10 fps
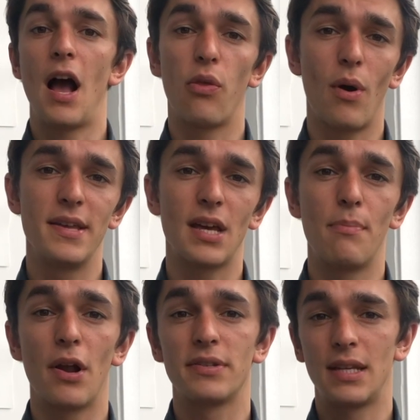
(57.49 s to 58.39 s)
Otherwise, I
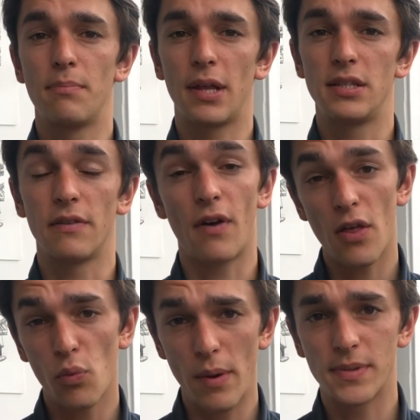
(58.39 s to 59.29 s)
browse templates of
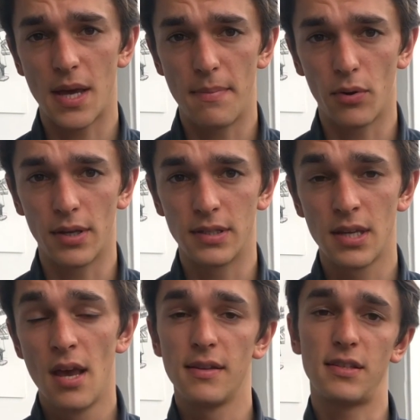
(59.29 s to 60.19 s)
other website builders
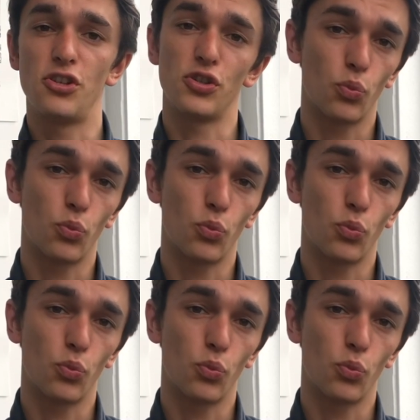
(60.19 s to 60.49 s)
such as